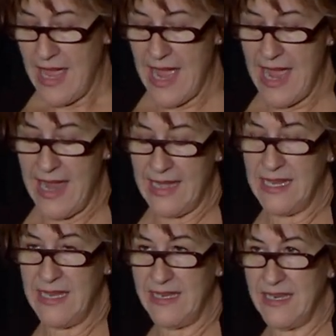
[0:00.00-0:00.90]
And
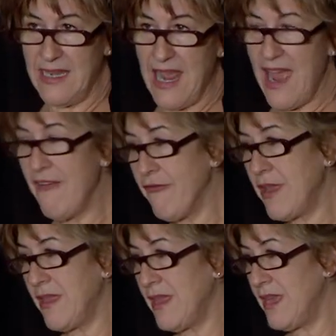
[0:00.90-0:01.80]
he did
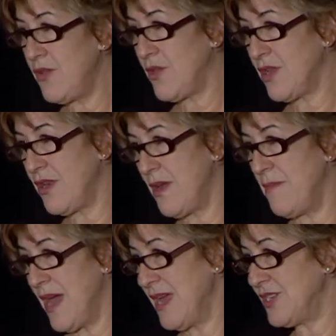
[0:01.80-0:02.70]
everything you could
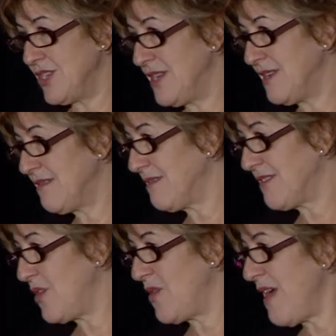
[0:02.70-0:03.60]
imagine,
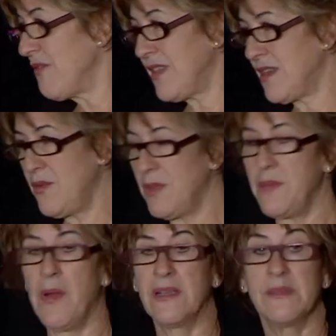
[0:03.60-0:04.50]
you know, everything
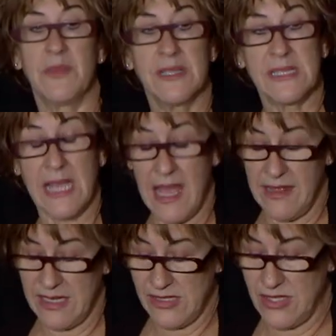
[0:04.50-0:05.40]
humanly possible to
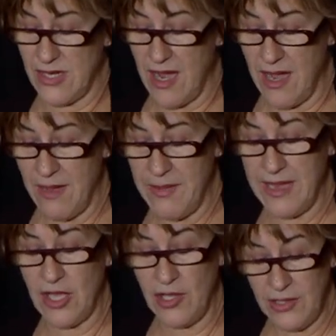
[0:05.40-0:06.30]
get this job,
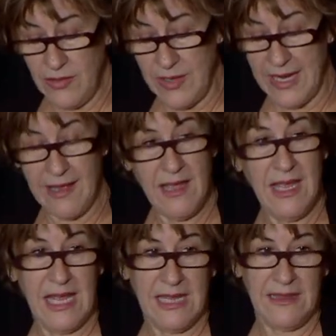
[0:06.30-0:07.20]
including
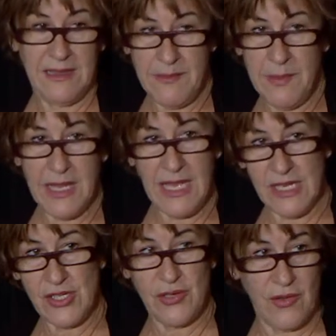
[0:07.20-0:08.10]
leaping
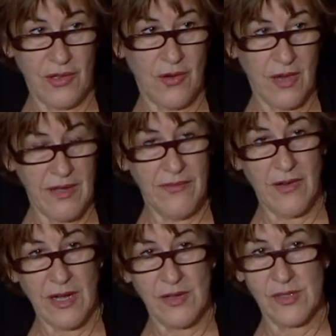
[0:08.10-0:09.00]
into the creative
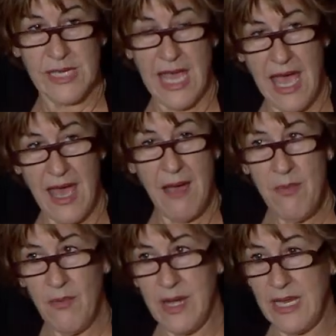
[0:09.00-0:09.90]
director's cab
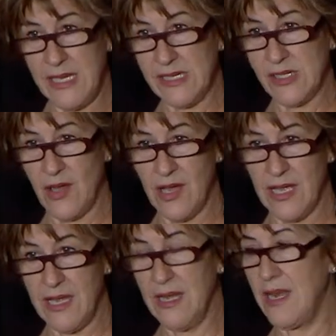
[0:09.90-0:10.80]
when he saw
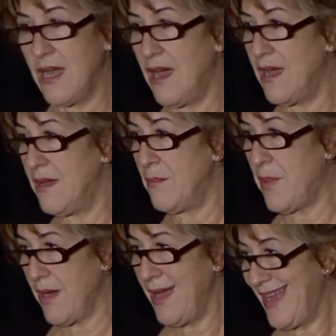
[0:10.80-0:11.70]
it um,
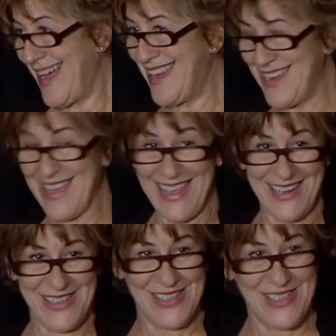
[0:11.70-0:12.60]
at, a, at
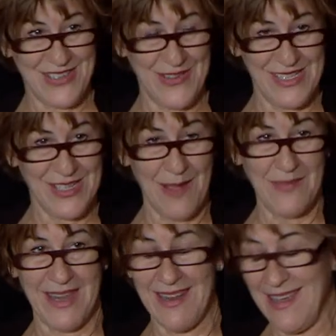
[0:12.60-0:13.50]
a street,
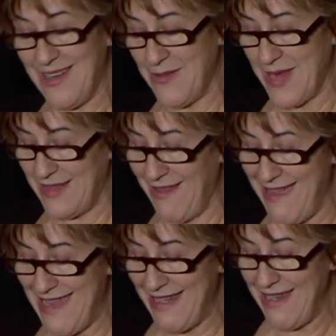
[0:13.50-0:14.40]
stopped at a, at a red
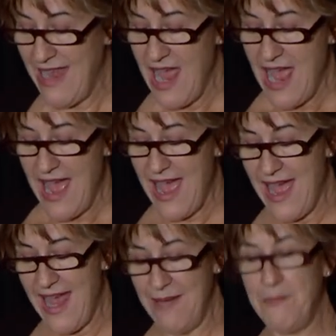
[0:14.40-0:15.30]
light,
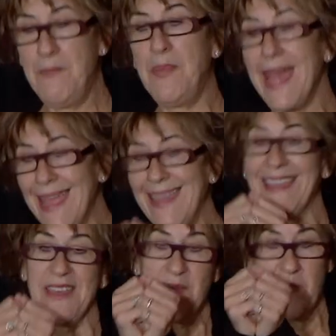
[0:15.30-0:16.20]
and
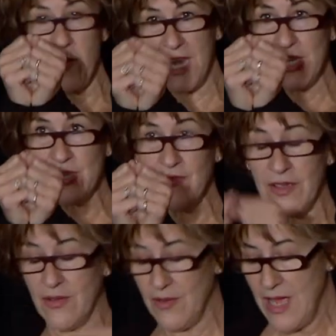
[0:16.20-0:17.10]
begging him for an
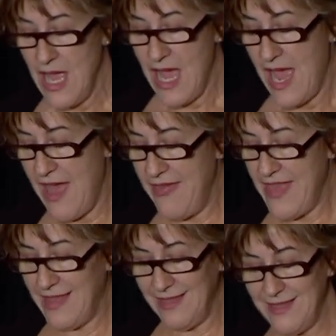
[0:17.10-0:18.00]
interview, and
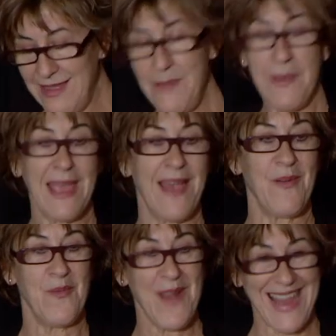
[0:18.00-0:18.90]
then leaping
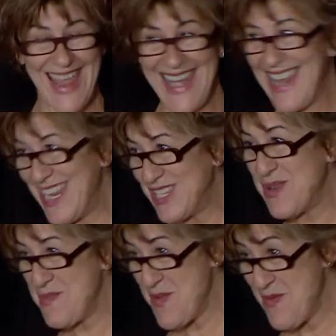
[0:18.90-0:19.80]
out again
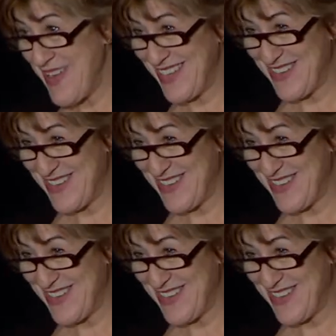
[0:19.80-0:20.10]
into moving